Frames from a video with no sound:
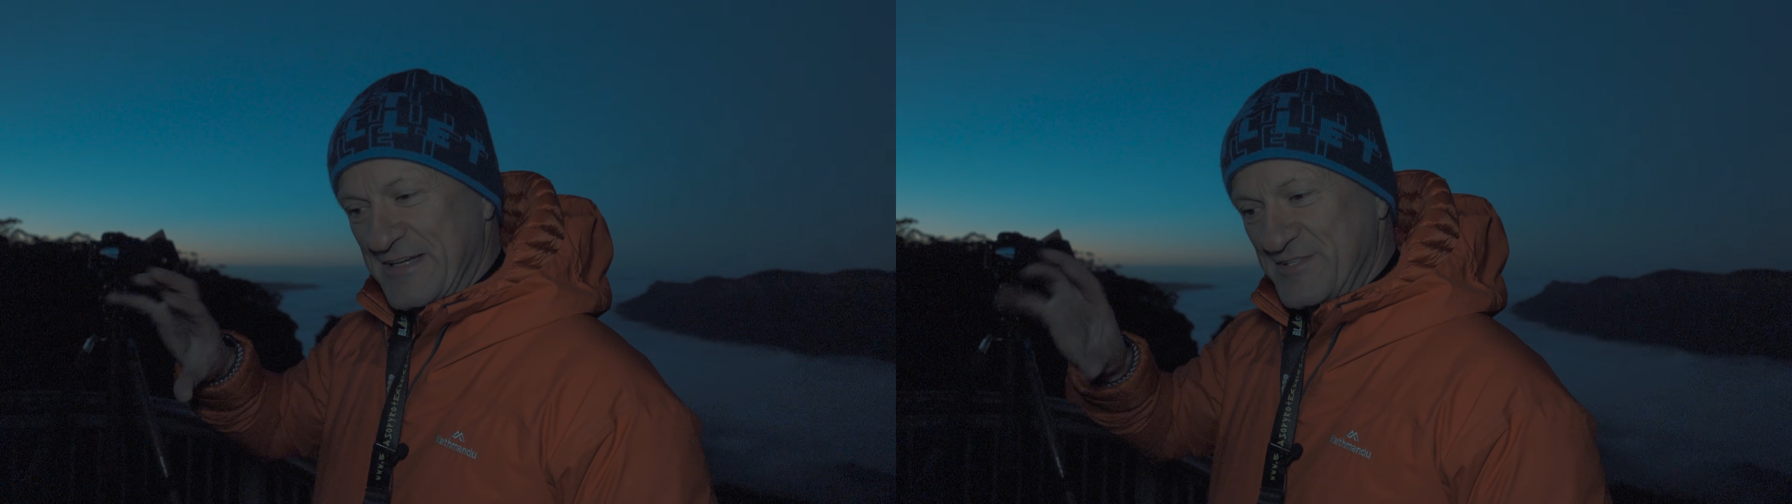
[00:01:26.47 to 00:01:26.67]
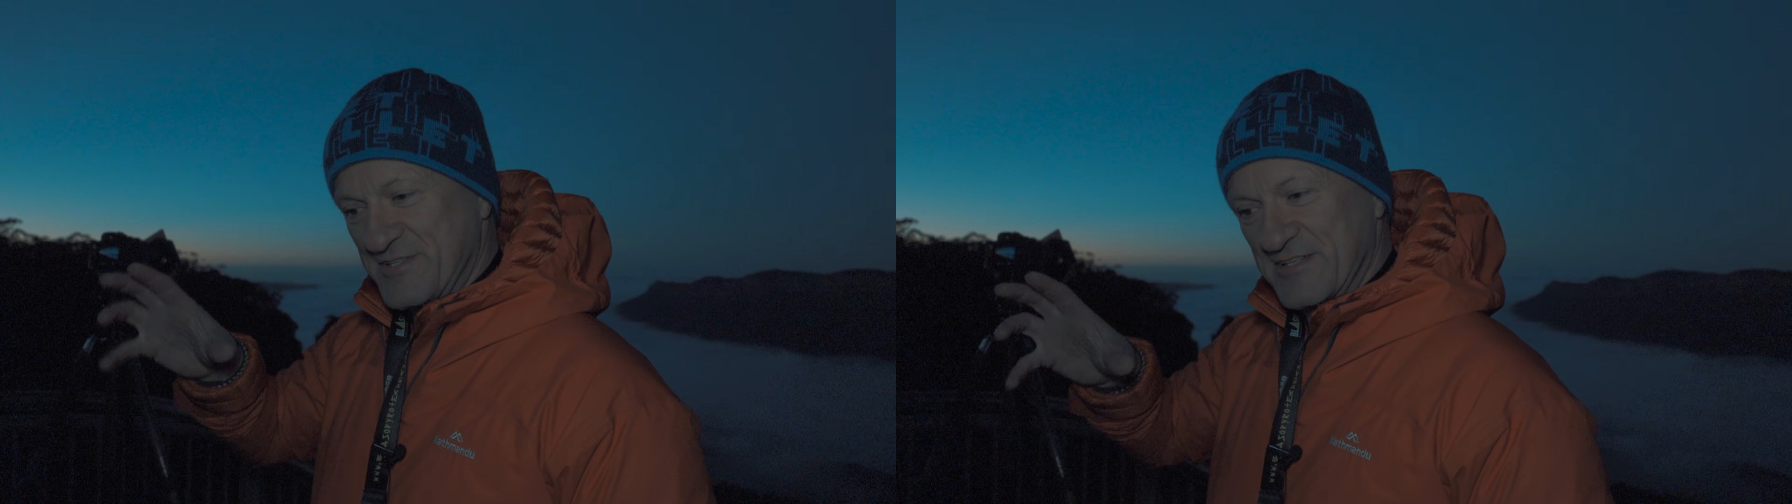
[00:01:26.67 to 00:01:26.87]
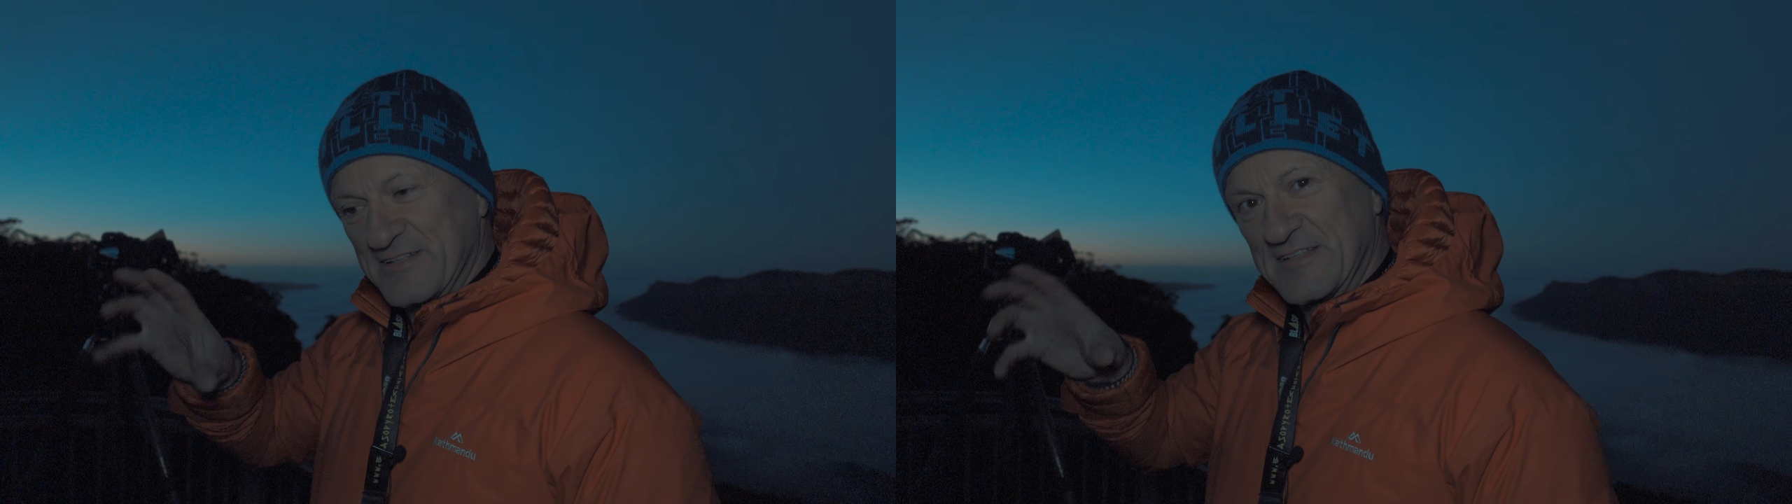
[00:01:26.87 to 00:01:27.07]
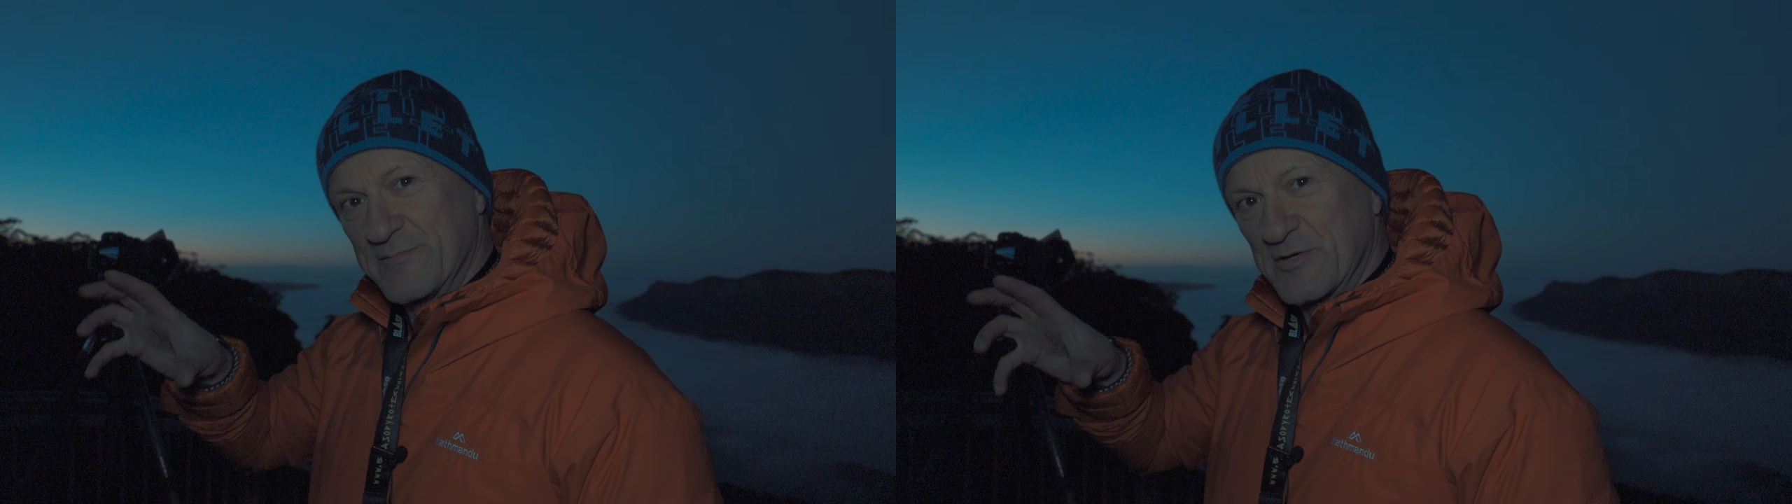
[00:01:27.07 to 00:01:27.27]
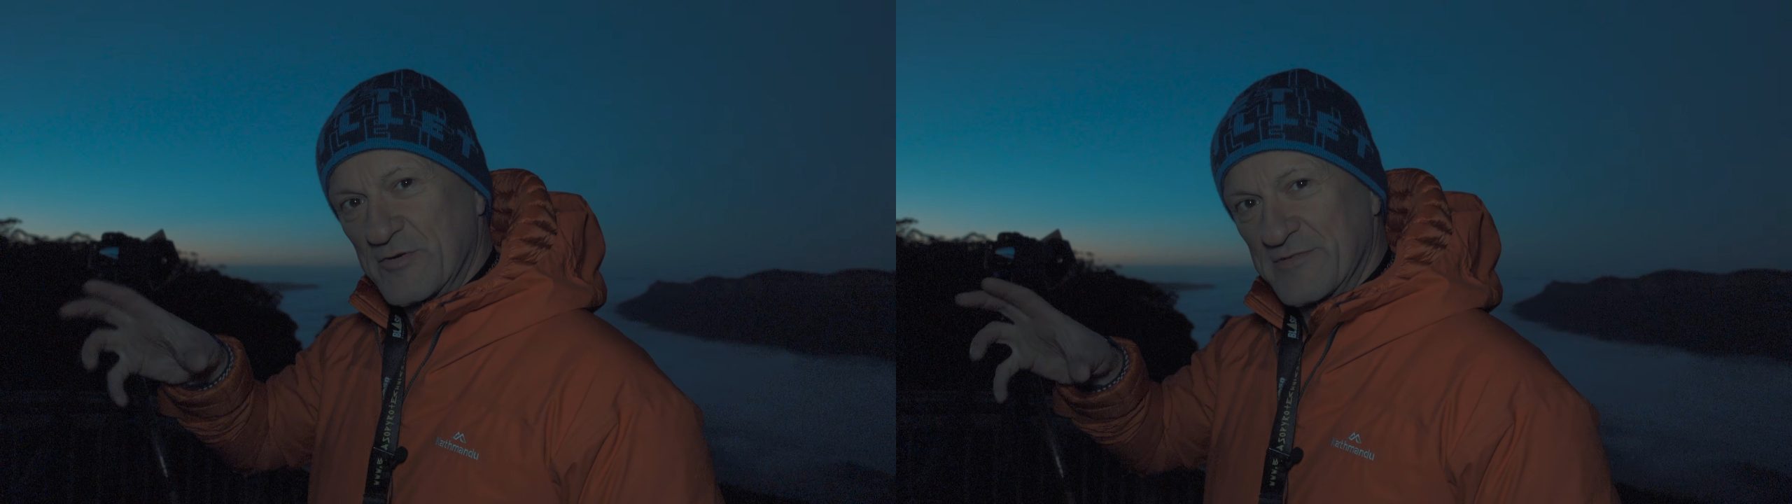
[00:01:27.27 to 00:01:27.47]
just a little
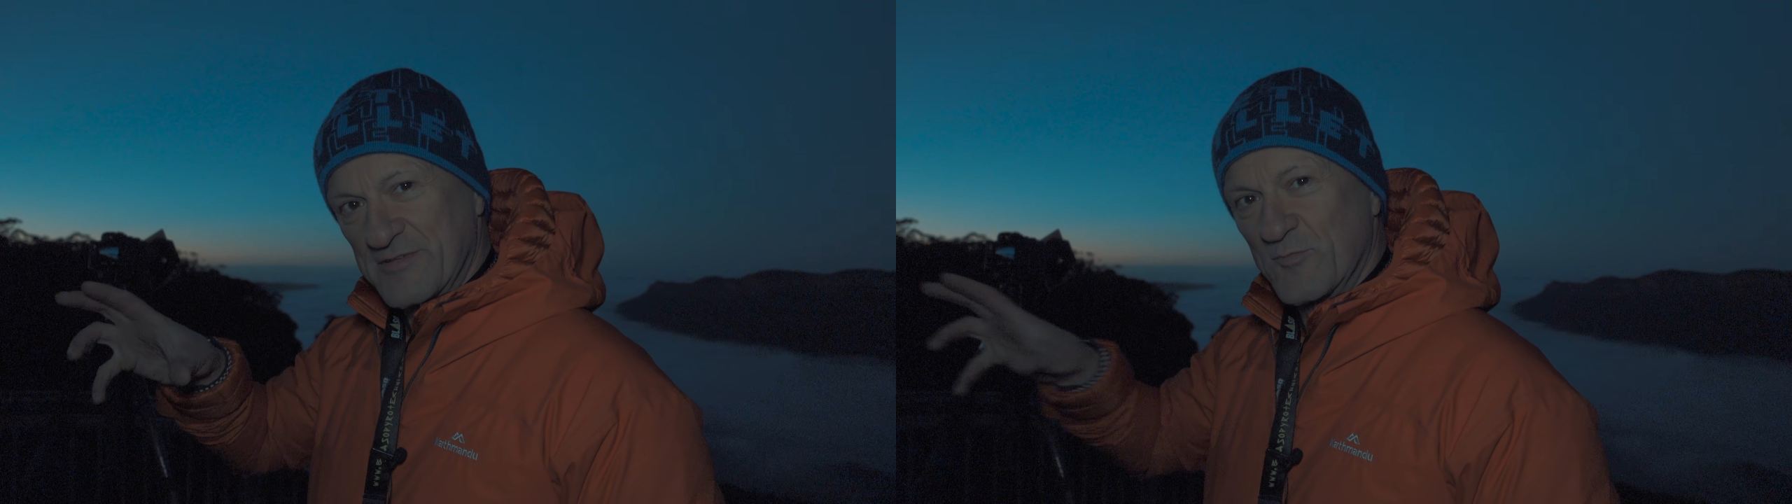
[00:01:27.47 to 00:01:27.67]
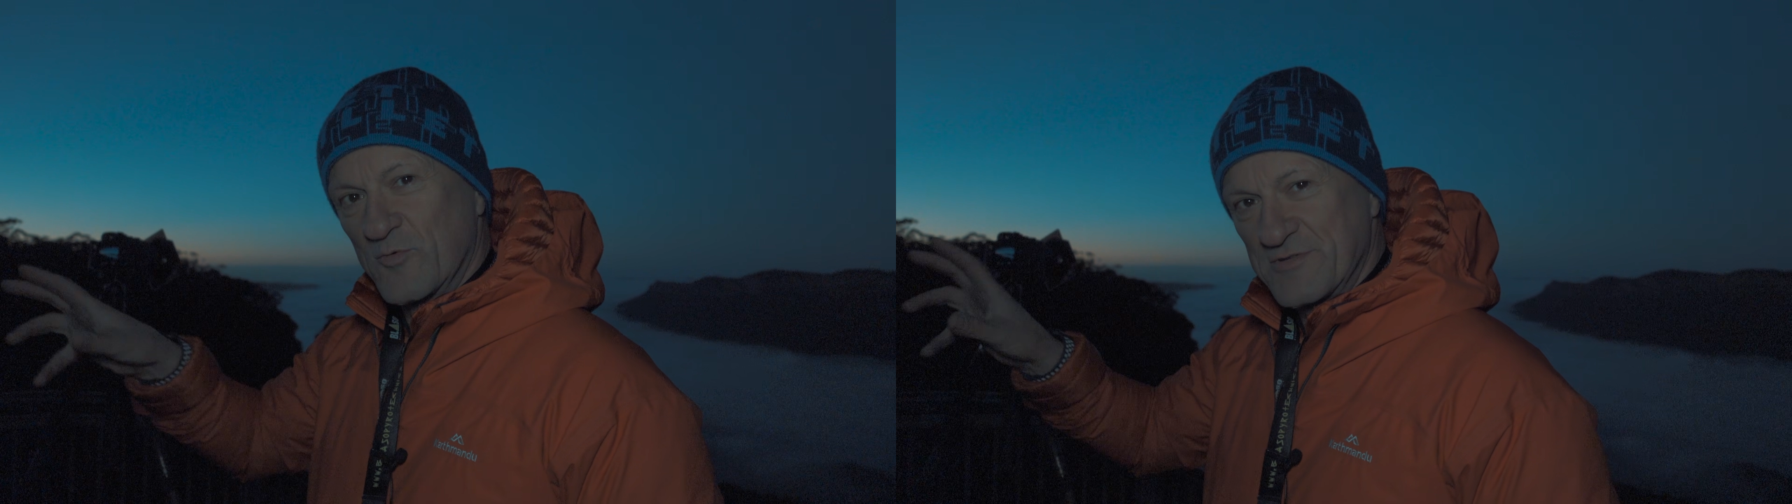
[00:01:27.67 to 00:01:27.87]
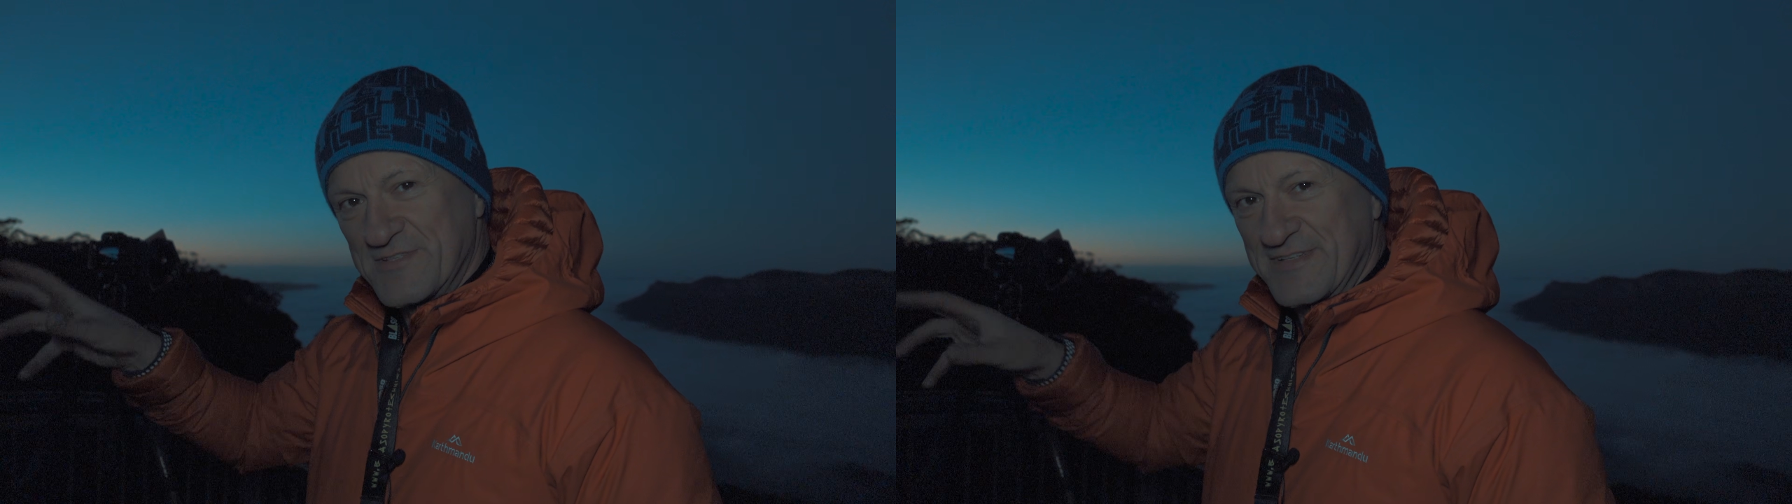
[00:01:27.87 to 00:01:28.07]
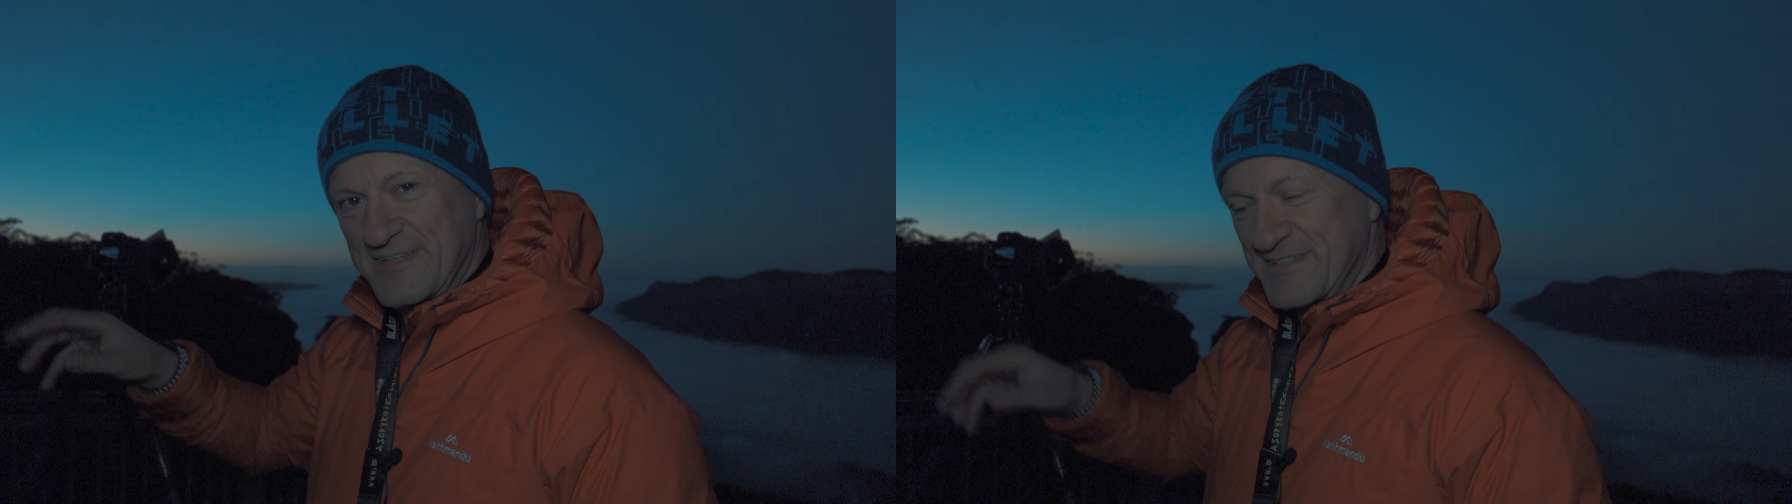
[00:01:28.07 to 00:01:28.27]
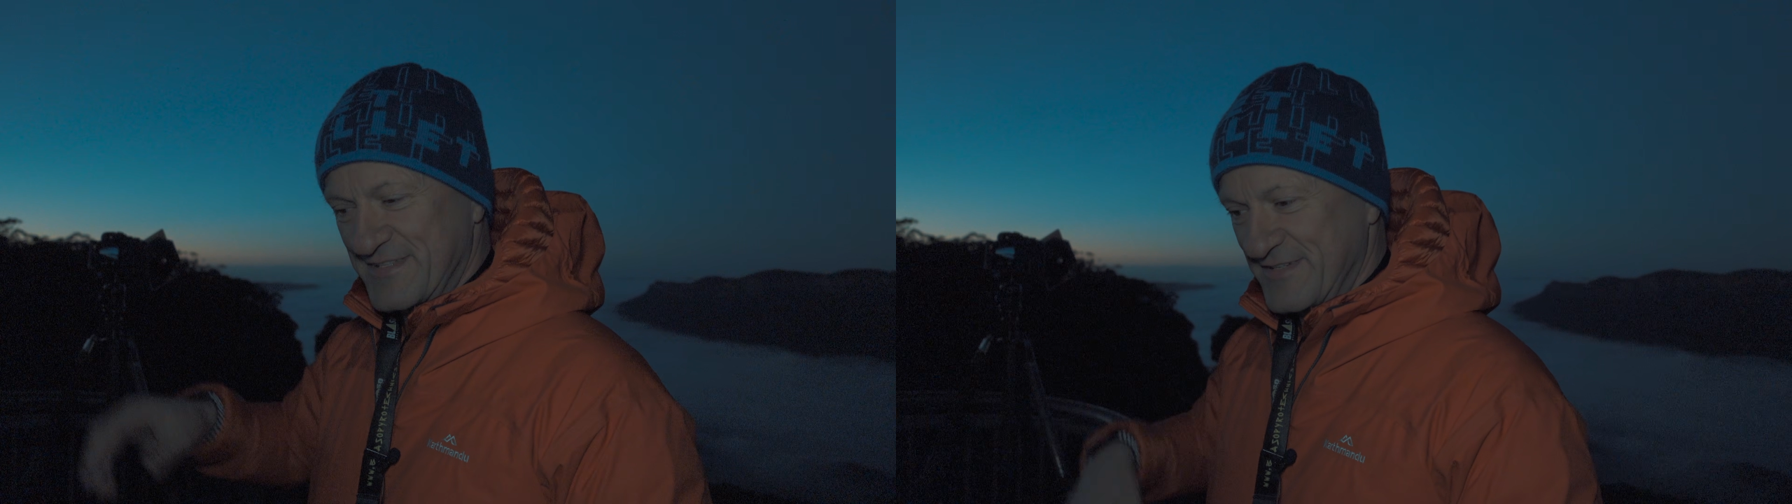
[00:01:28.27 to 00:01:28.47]
bit over towards the
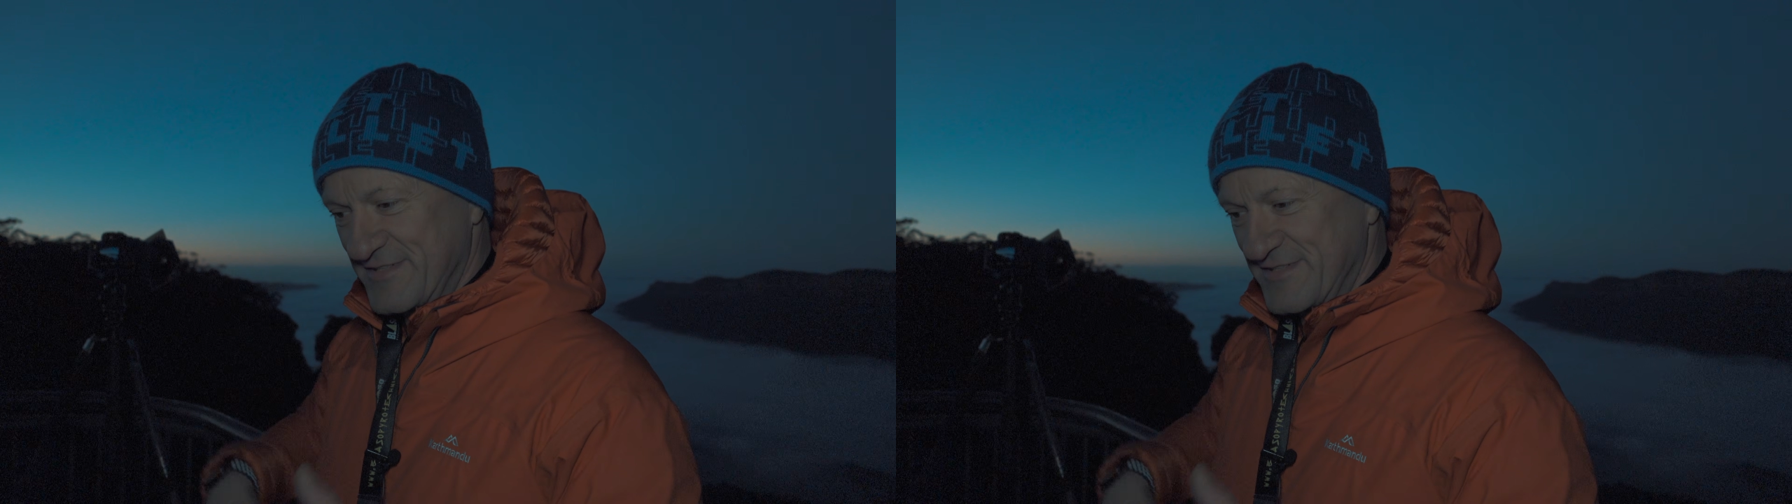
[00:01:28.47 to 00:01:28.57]
east